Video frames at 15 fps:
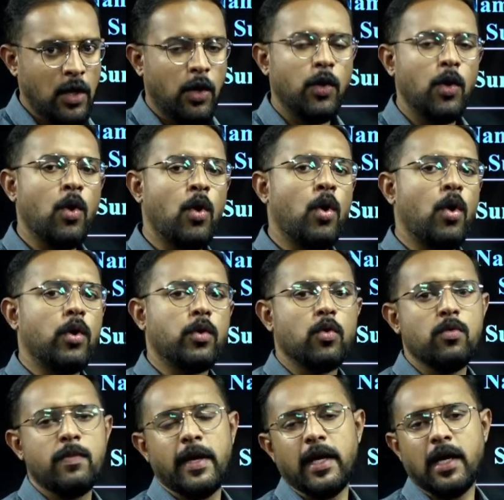No
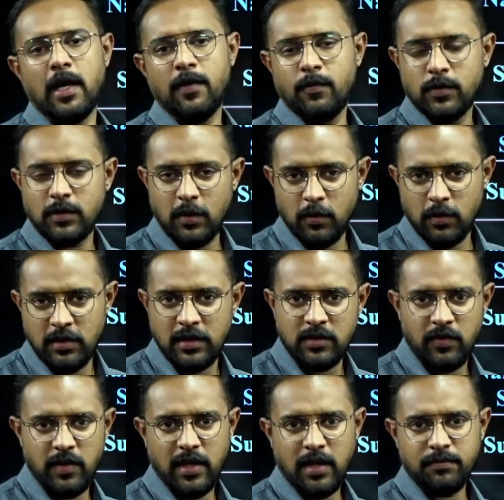too many confusing questions
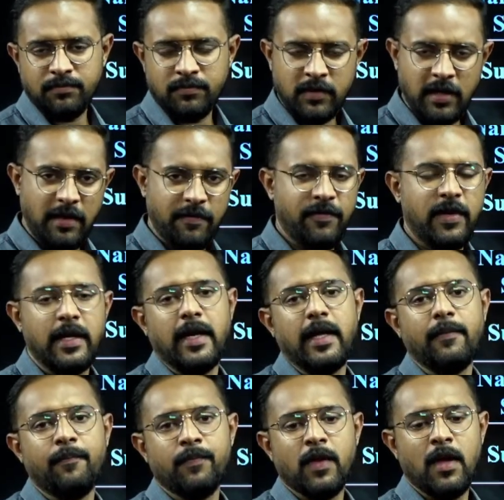will come, definitely.
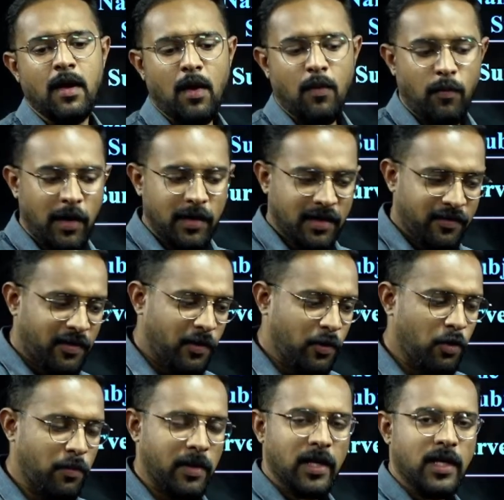Whatever
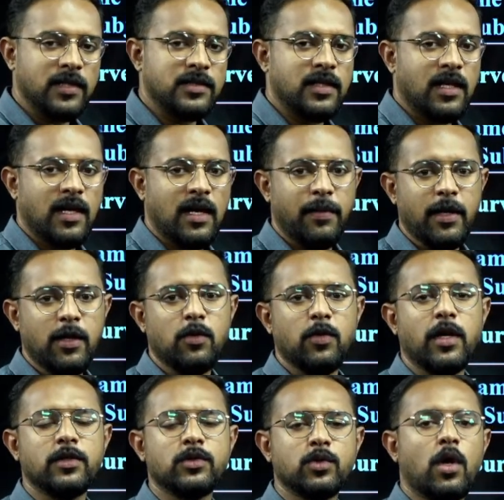numericals are coming, you
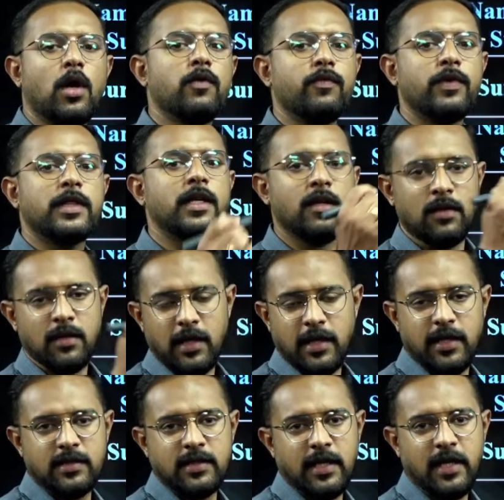can solve within
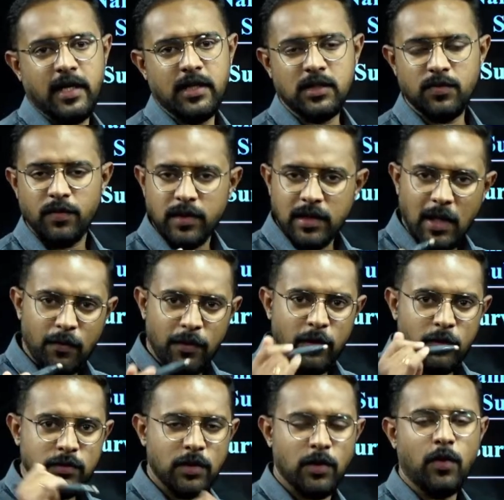30 seconds without
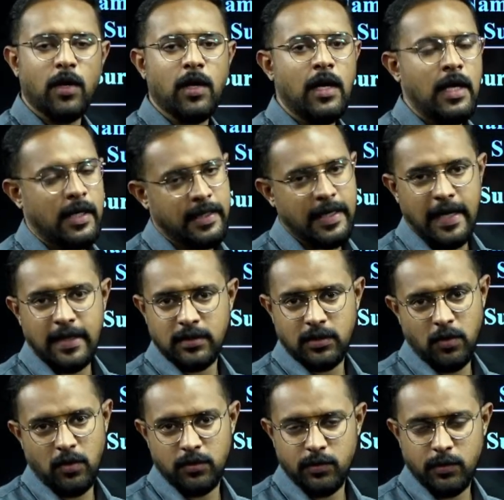using your calc
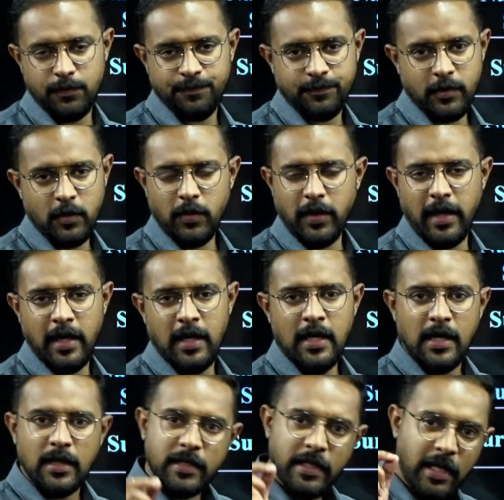also. Okay,
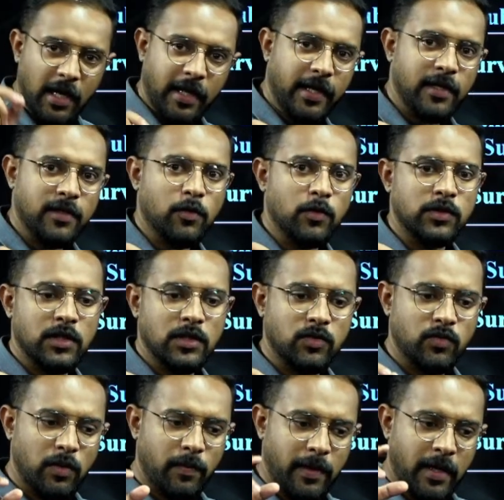theoretical questions
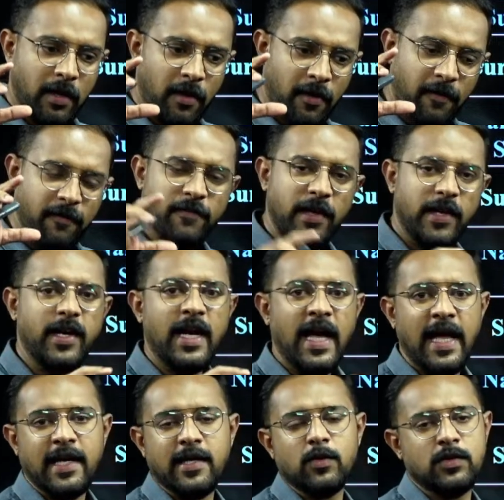will be very
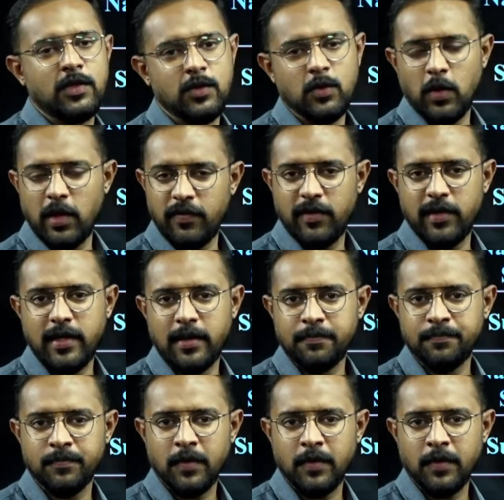direct questions only will come.